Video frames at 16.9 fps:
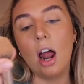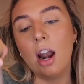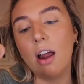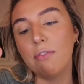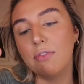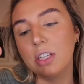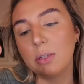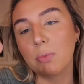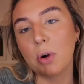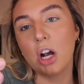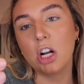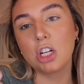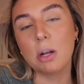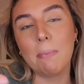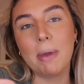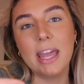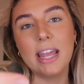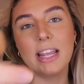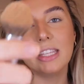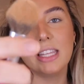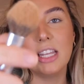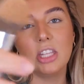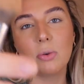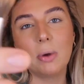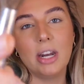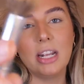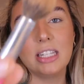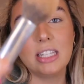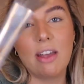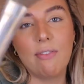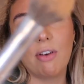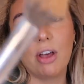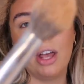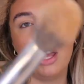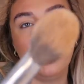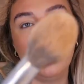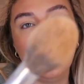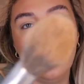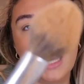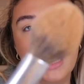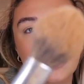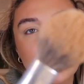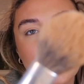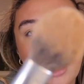I love this brush, PC 27 is